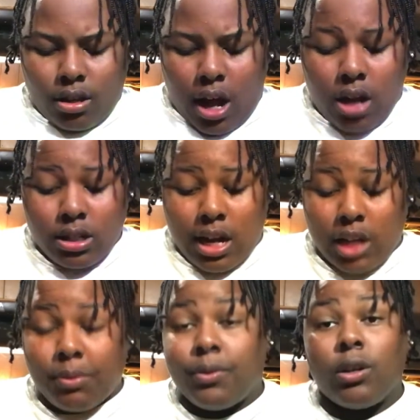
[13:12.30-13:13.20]
I was in the
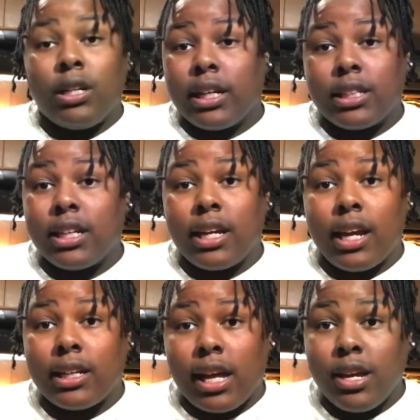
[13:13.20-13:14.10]
hospital for only like 10
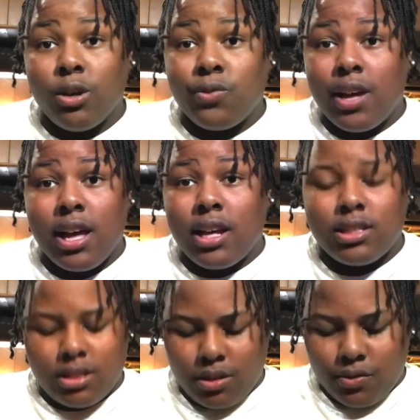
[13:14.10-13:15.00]
days. I healed
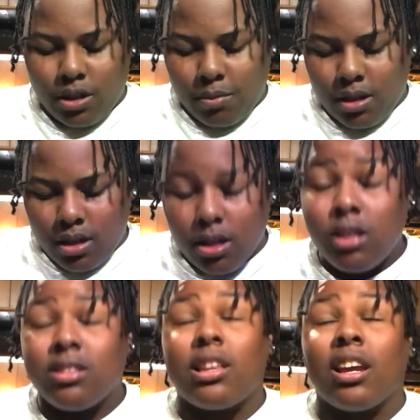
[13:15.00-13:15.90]
fast, you feel me?
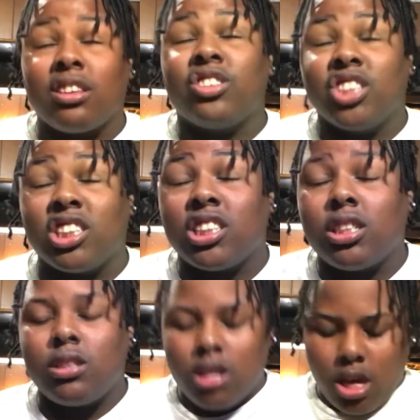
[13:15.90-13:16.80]
Thank
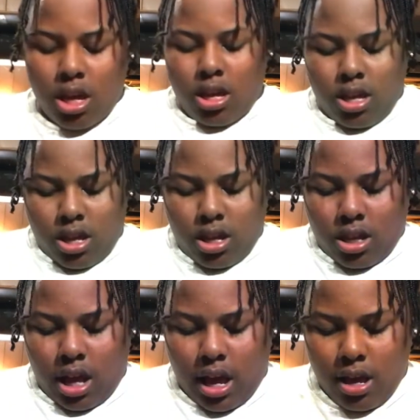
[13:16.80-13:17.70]
Jesus.
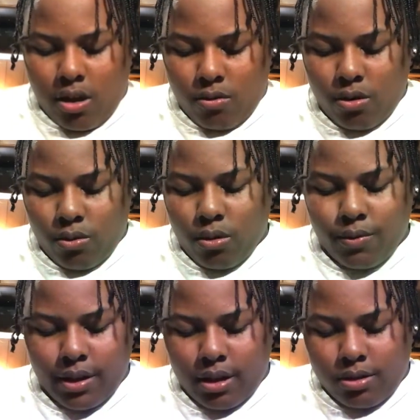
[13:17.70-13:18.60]
I healed real, real
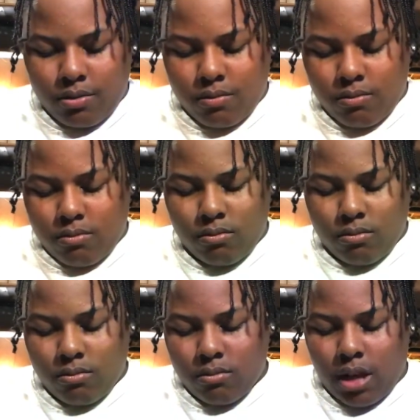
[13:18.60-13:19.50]
fast.
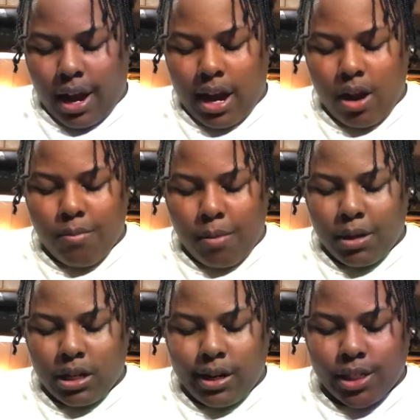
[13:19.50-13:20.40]
I got out of my
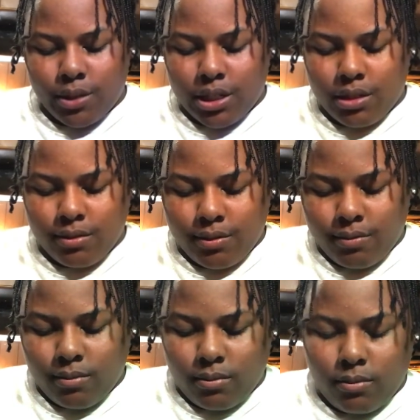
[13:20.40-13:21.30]
brother's graduation.
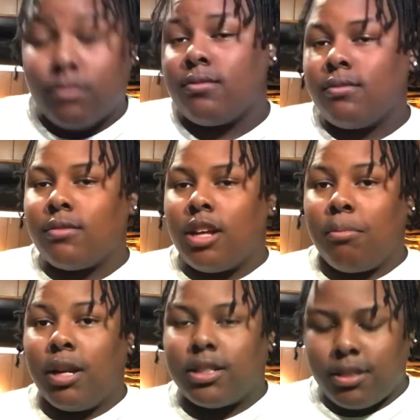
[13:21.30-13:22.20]

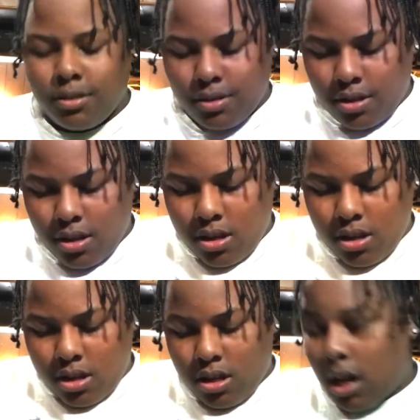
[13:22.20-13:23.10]
Bless him.
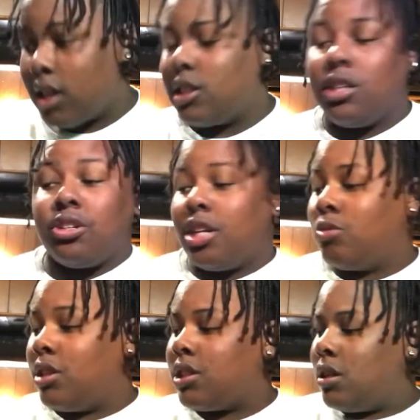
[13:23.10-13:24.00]
Got to see his
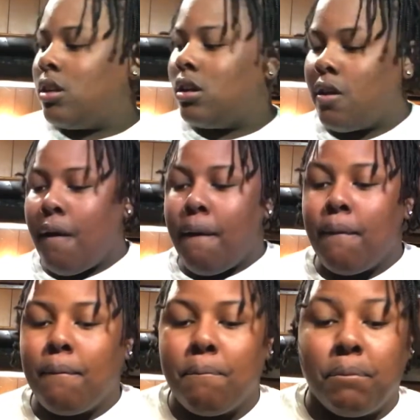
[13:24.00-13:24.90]
graduation.
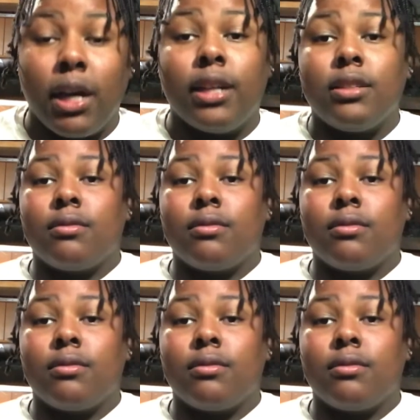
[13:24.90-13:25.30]
But